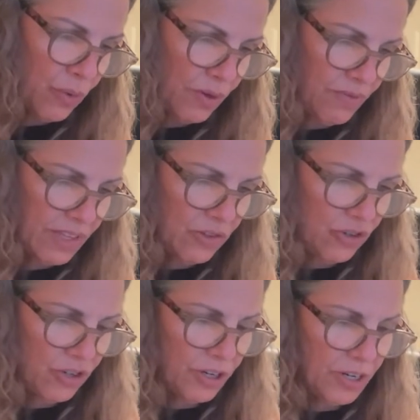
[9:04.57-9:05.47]
of this
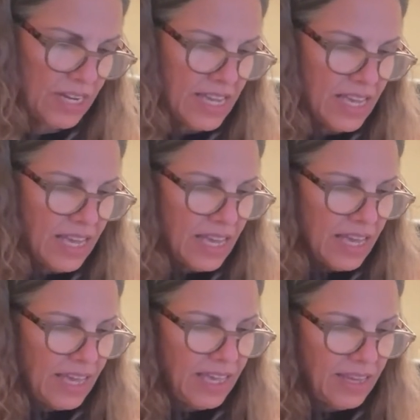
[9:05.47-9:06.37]
chart.
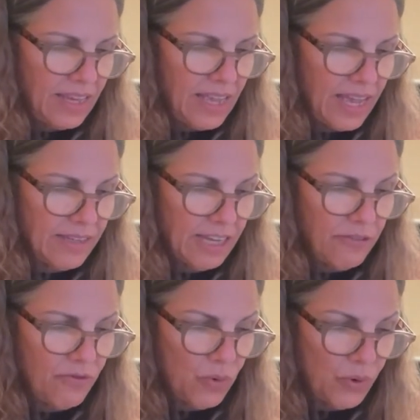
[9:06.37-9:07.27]
He has a
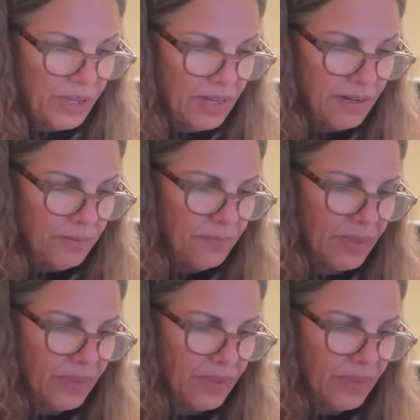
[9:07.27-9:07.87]
void